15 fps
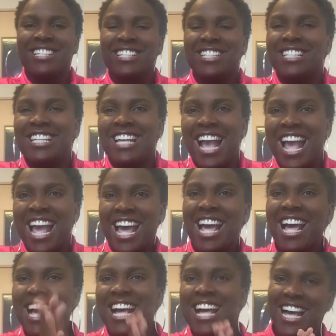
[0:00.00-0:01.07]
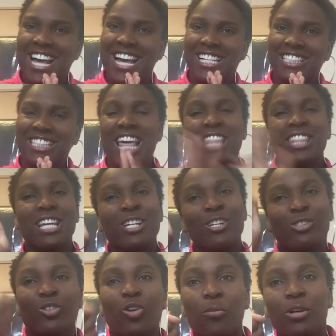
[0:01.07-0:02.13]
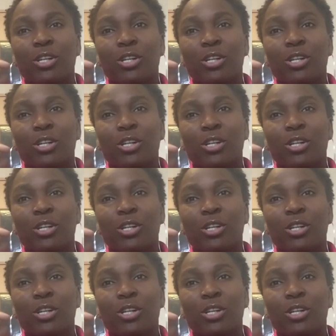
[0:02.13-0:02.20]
yes thank you so